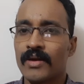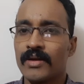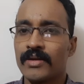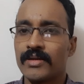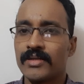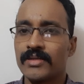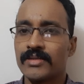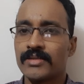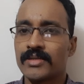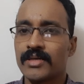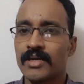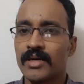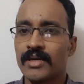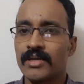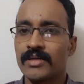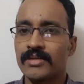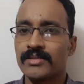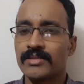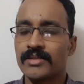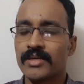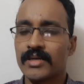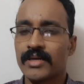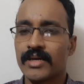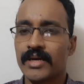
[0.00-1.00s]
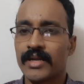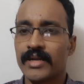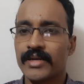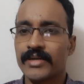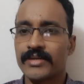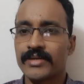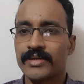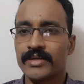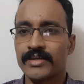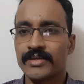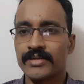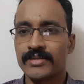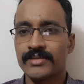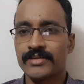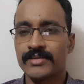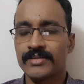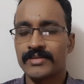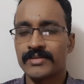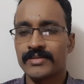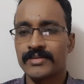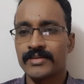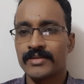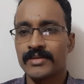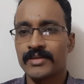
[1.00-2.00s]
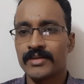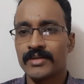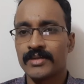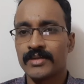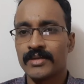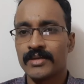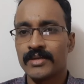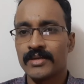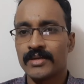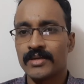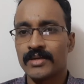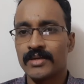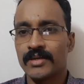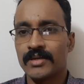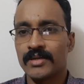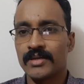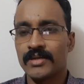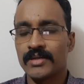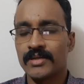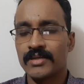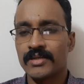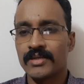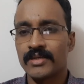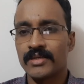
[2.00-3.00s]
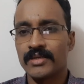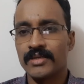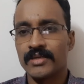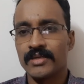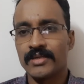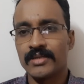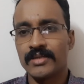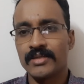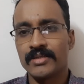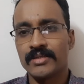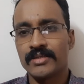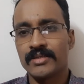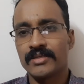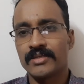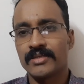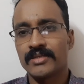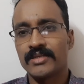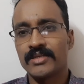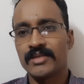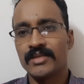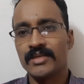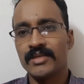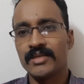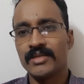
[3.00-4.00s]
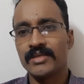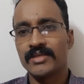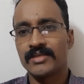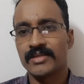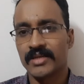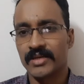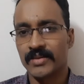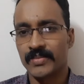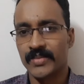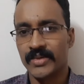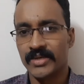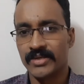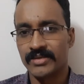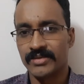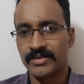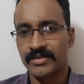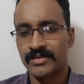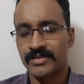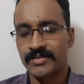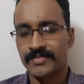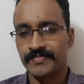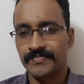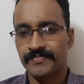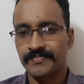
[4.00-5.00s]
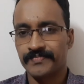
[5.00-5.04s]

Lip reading: discuss the characters in three segments.